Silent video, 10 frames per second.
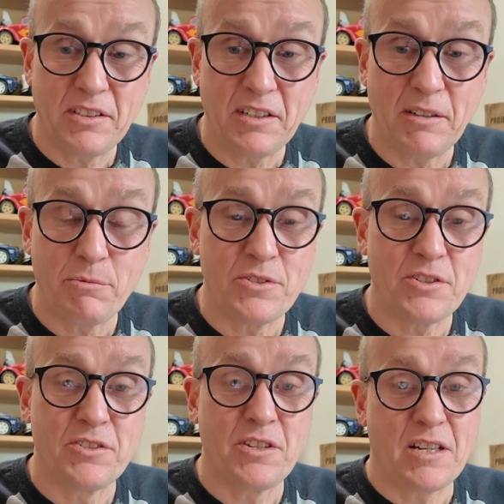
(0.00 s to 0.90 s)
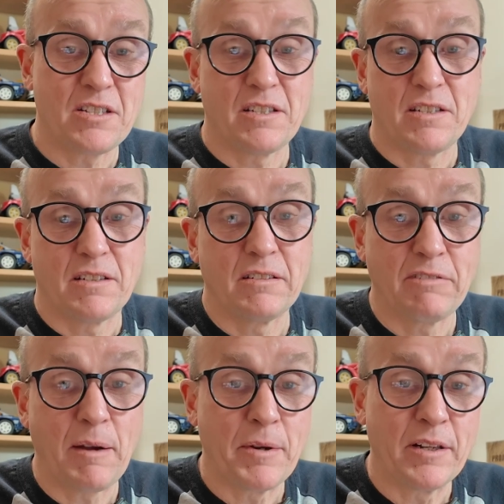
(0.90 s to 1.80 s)
I would suggest
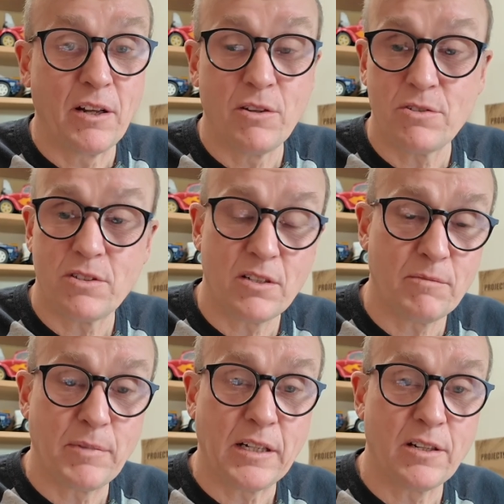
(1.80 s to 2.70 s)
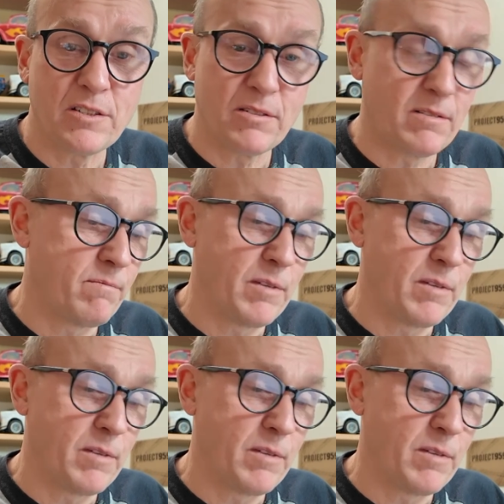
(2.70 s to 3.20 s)
grabbing those because